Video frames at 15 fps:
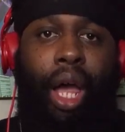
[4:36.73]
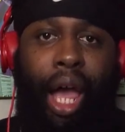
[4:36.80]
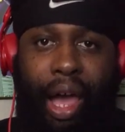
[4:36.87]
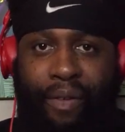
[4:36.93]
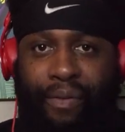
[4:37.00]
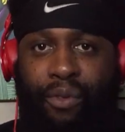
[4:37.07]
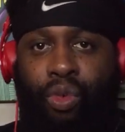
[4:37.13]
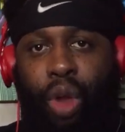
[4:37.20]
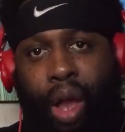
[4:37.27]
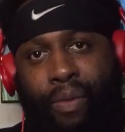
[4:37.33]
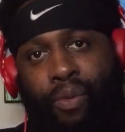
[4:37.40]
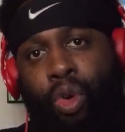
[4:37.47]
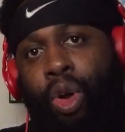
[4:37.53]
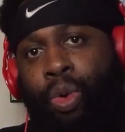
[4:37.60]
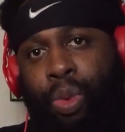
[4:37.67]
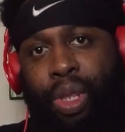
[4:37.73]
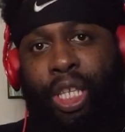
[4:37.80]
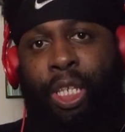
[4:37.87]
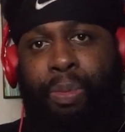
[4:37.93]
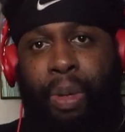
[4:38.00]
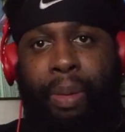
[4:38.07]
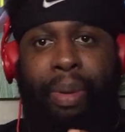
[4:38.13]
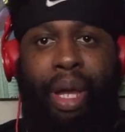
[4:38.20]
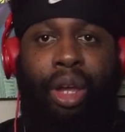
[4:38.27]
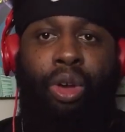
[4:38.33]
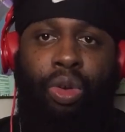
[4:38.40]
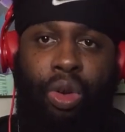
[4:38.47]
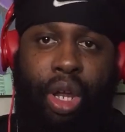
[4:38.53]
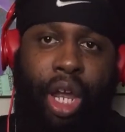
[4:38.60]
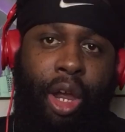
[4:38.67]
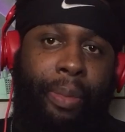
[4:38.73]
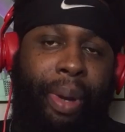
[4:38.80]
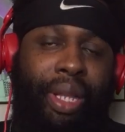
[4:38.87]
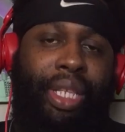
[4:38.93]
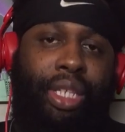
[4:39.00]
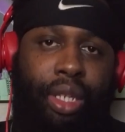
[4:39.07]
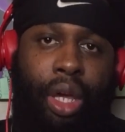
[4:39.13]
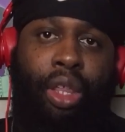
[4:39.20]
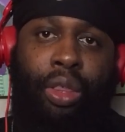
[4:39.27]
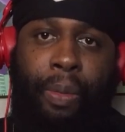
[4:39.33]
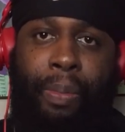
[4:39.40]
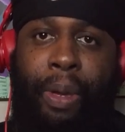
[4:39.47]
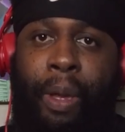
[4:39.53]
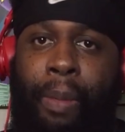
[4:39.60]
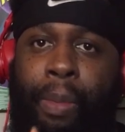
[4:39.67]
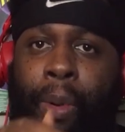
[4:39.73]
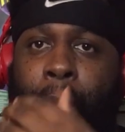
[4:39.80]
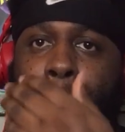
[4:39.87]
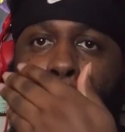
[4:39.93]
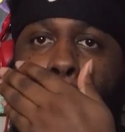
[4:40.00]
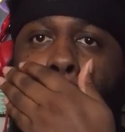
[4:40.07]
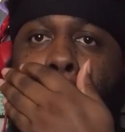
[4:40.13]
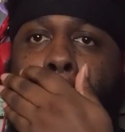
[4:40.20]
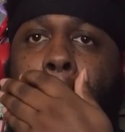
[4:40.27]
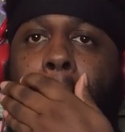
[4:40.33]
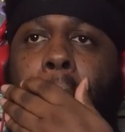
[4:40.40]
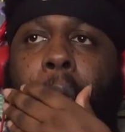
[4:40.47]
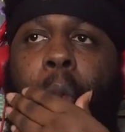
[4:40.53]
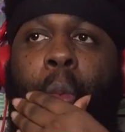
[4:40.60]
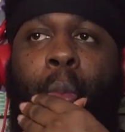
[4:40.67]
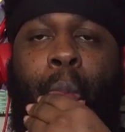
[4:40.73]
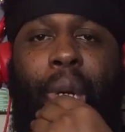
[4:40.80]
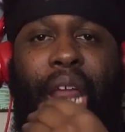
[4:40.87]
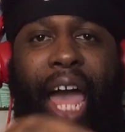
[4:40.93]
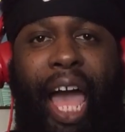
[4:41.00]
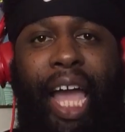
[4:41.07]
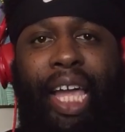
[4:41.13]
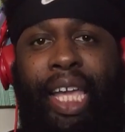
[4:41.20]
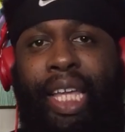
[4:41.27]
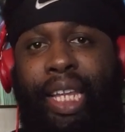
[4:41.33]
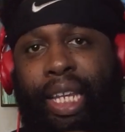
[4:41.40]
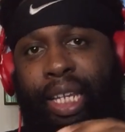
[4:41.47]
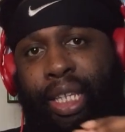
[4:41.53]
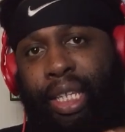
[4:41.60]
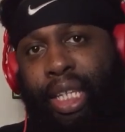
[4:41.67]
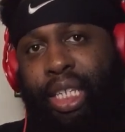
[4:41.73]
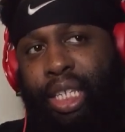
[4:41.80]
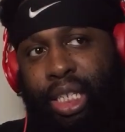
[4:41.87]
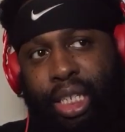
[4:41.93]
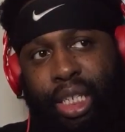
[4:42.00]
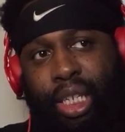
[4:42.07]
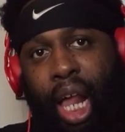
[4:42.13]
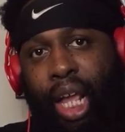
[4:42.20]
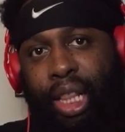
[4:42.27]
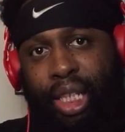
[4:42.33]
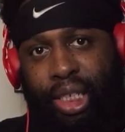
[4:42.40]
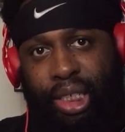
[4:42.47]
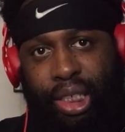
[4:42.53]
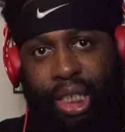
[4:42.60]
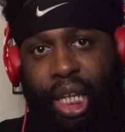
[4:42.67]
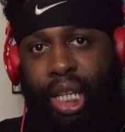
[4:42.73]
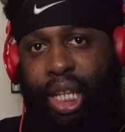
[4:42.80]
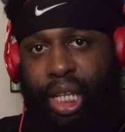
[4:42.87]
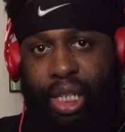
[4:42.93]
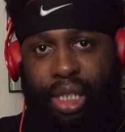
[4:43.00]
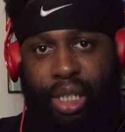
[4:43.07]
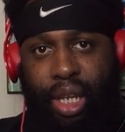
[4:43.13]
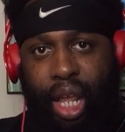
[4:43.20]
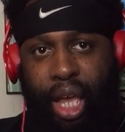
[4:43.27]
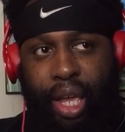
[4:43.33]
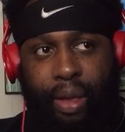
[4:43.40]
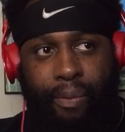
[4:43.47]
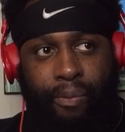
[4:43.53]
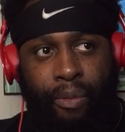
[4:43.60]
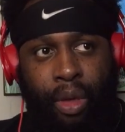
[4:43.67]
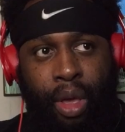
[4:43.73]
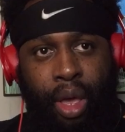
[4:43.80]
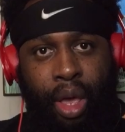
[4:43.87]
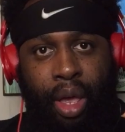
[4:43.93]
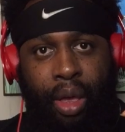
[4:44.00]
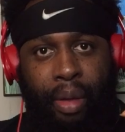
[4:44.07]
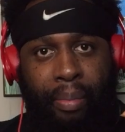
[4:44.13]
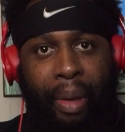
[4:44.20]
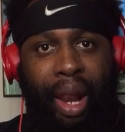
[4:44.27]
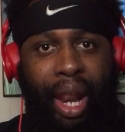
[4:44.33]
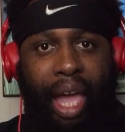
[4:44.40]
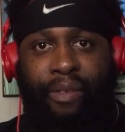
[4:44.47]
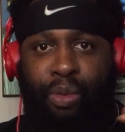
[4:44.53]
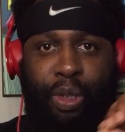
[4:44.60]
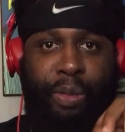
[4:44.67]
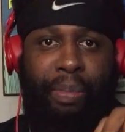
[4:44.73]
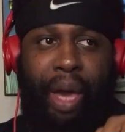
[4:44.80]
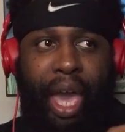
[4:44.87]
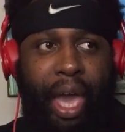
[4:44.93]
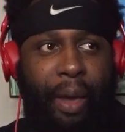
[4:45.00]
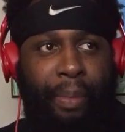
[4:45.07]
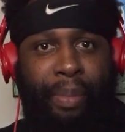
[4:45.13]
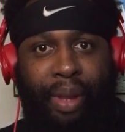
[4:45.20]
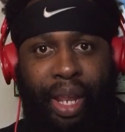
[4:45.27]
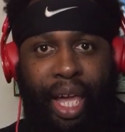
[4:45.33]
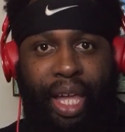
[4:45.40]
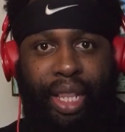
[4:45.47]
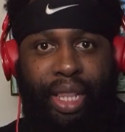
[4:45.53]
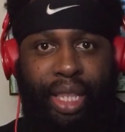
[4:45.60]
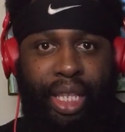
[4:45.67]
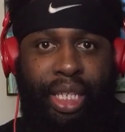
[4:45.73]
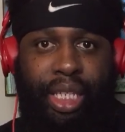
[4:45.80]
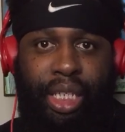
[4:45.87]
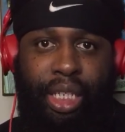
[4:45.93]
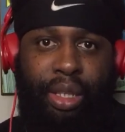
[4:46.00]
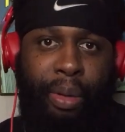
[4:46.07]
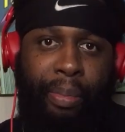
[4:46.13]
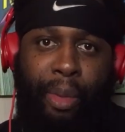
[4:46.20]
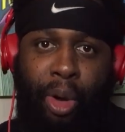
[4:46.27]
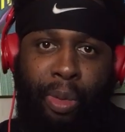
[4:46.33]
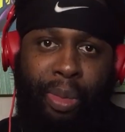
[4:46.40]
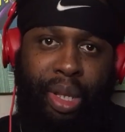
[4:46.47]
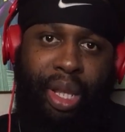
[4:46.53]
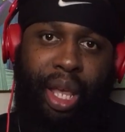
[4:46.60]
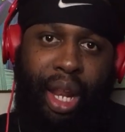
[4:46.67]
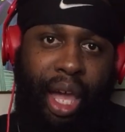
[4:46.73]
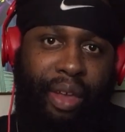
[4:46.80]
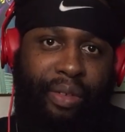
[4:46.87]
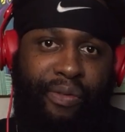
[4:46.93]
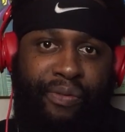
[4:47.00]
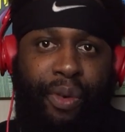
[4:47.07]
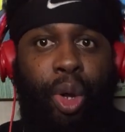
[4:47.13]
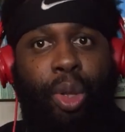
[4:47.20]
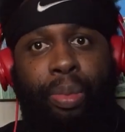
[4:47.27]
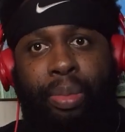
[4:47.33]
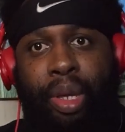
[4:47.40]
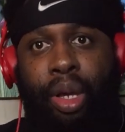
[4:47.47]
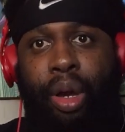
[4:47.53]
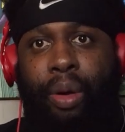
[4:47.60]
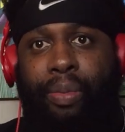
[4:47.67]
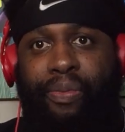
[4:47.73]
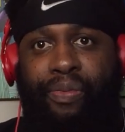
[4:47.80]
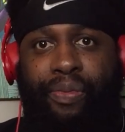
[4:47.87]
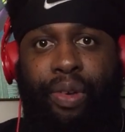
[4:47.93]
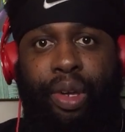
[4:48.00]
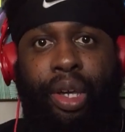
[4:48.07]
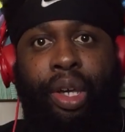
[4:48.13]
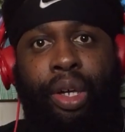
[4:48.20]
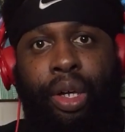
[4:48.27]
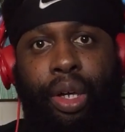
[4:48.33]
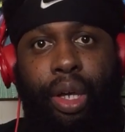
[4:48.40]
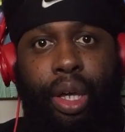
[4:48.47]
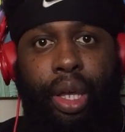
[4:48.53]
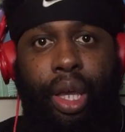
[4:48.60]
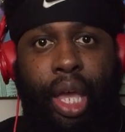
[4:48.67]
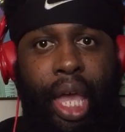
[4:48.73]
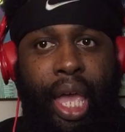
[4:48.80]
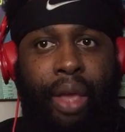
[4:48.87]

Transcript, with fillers: I've grown with these people. I don't care about these other people. But this is like the shit that, like, my life was bad, but like, this is the moment that like fucked me up for good.